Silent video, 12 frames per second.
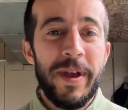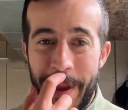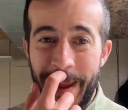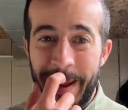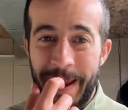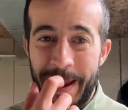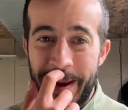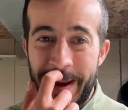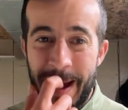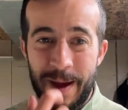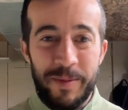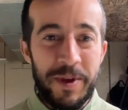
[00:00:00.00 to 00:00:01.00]
and
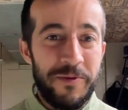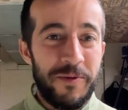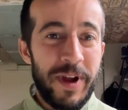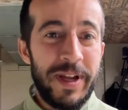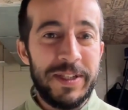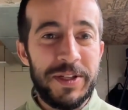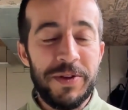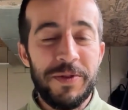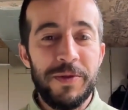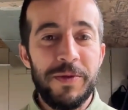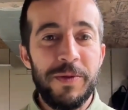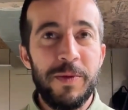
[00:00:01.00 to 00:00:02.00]
not be afraid
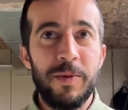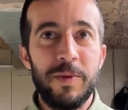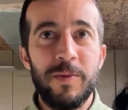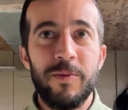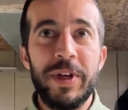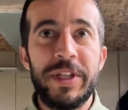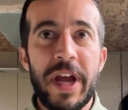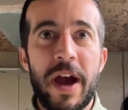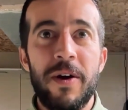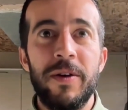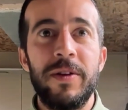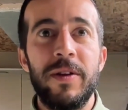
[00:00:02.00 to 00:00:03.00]
to reach
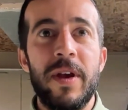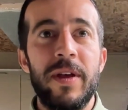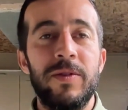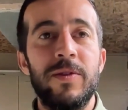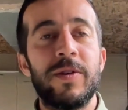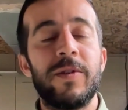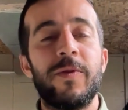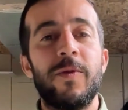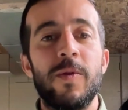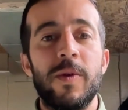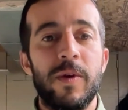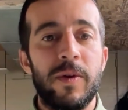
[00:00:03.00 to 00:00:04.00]
out and look
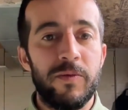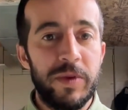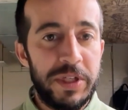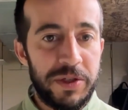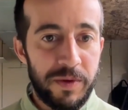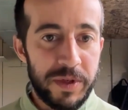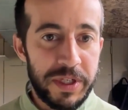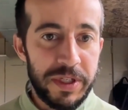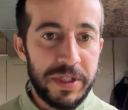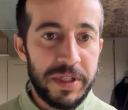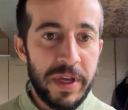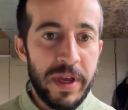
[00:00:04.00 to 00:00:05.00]
for
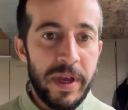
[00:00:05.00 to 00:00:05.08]
resources,